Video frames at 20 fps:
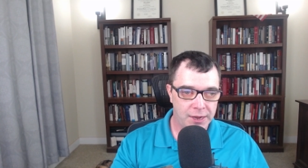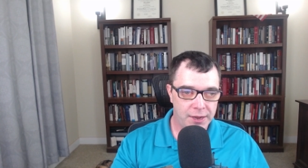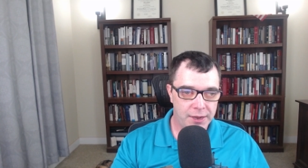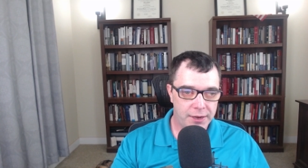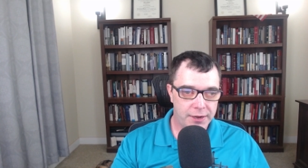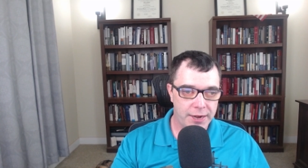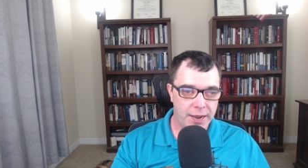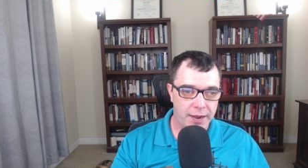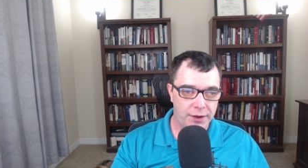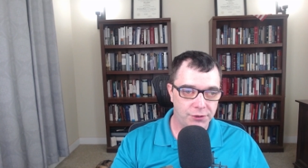
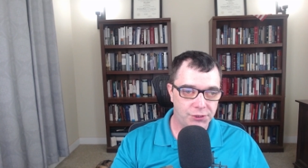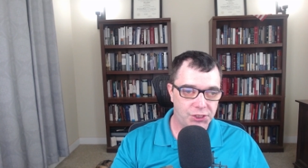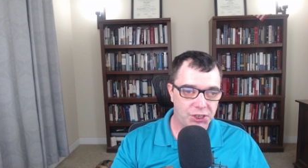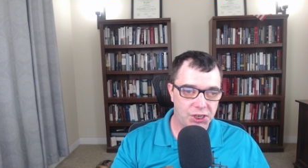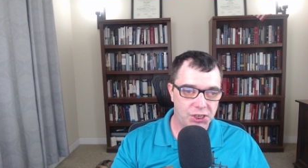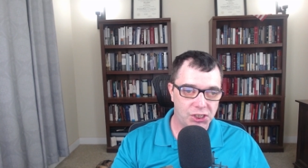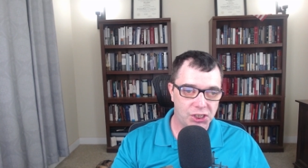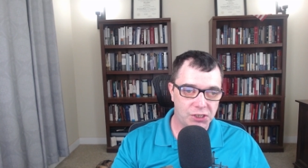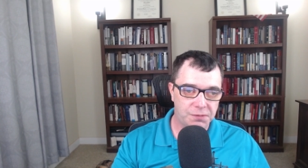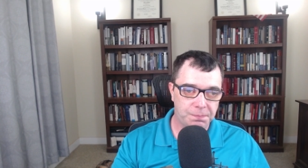Now
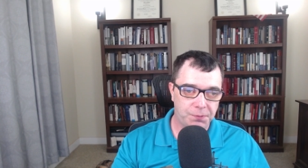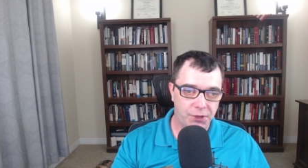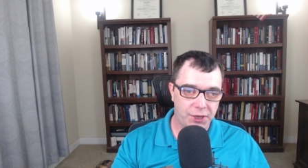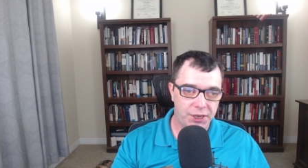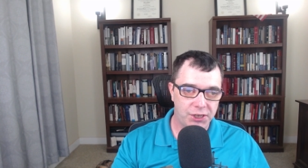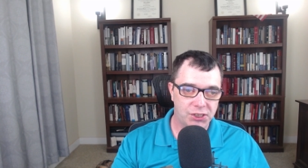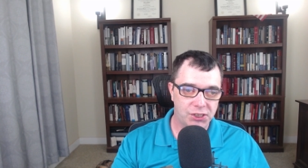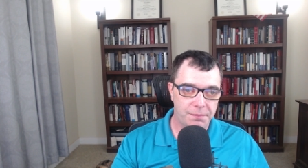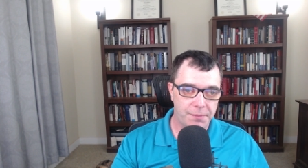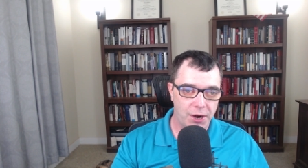Jesus
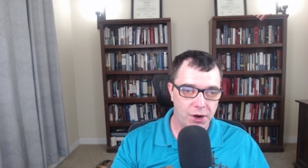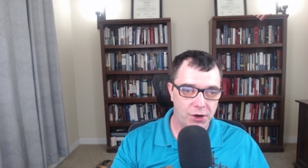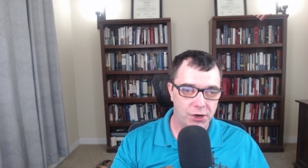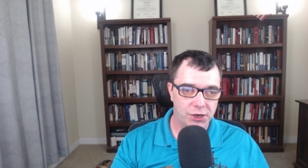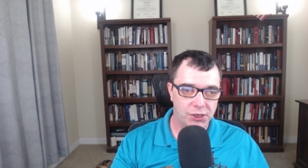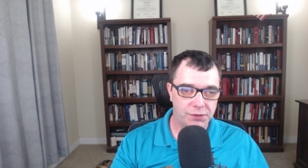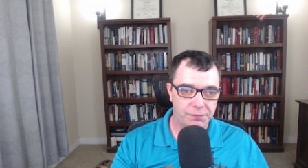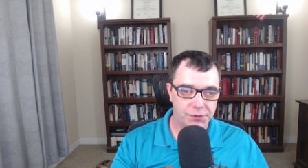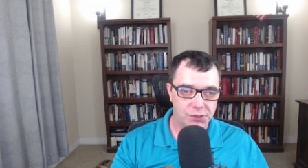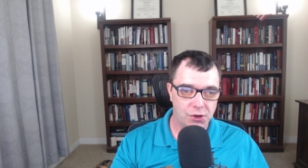pleads the
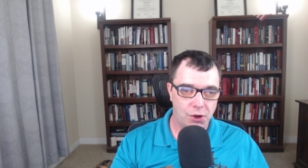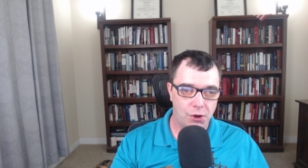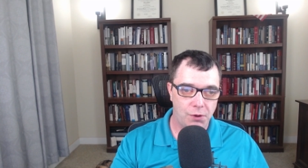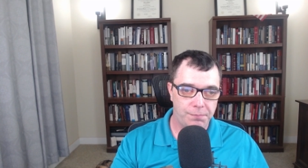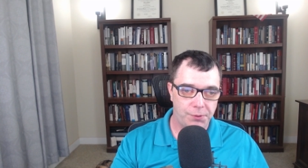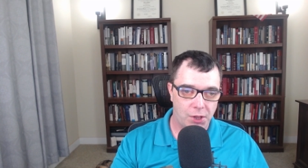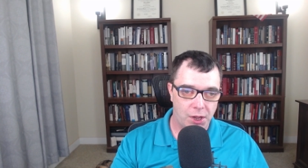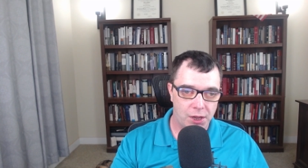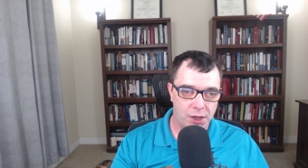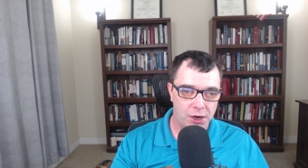merits of his own
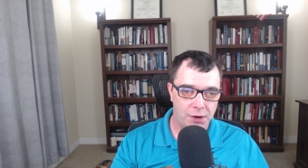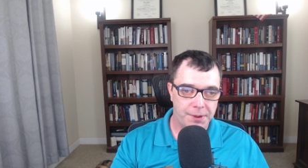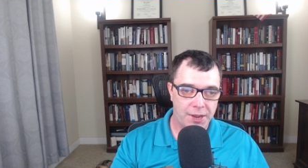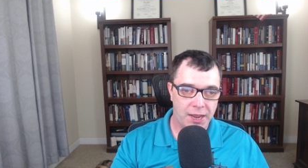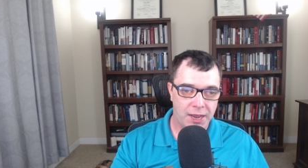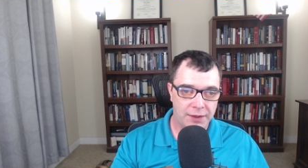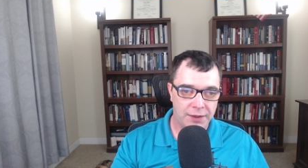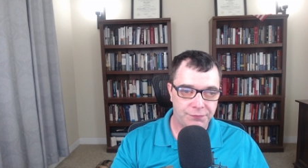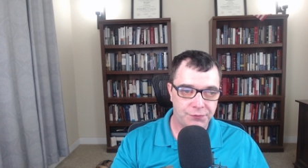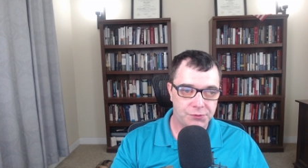blood on
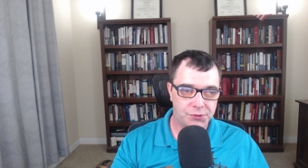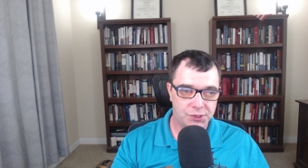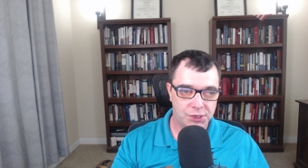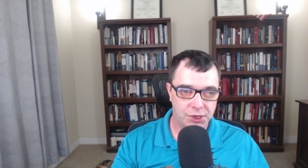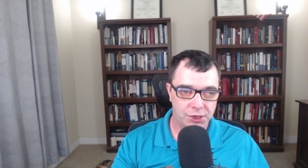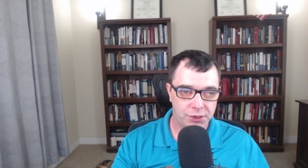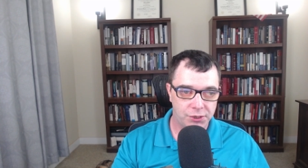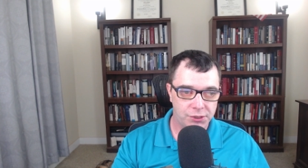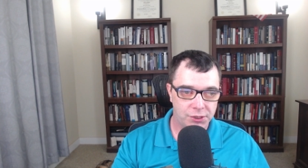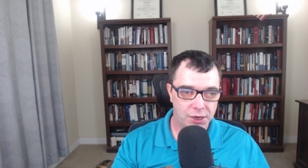behalf of
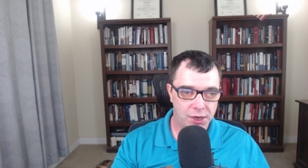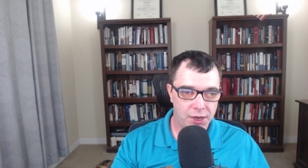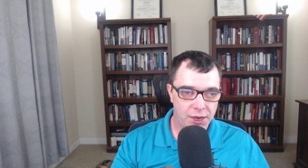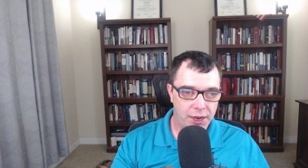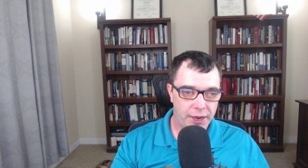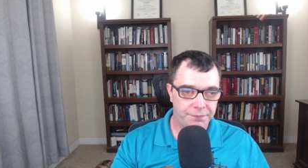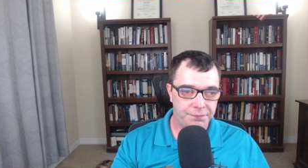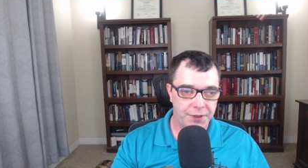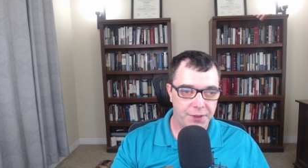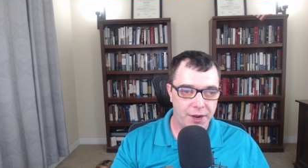sinners,
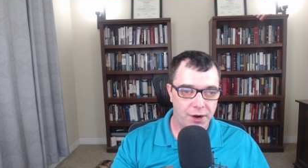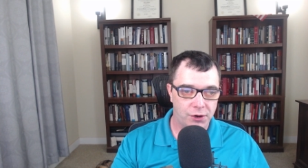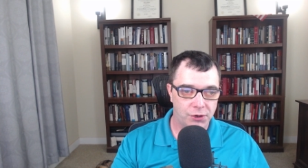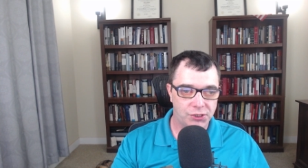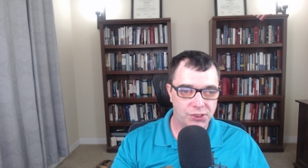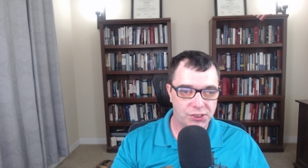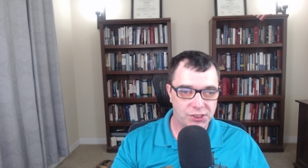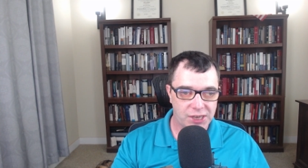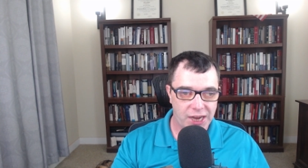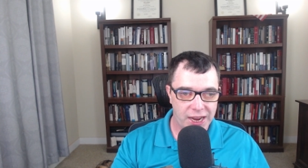and they are
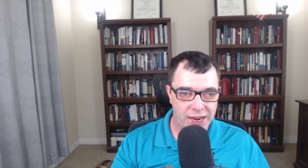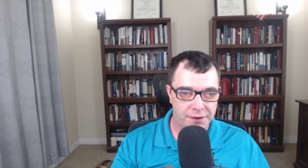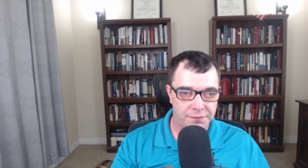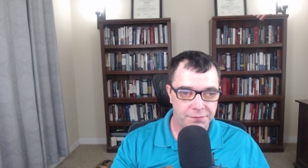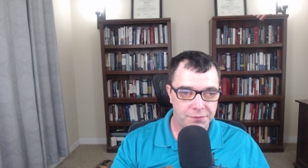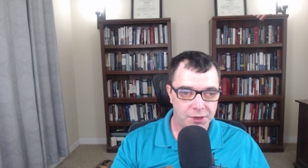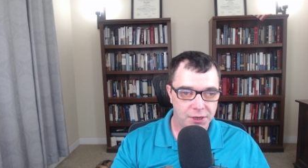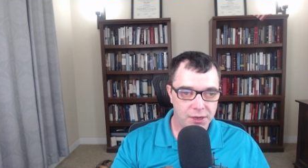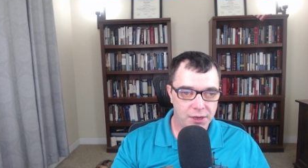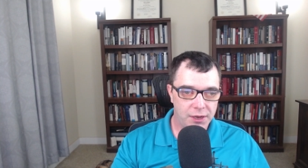saved.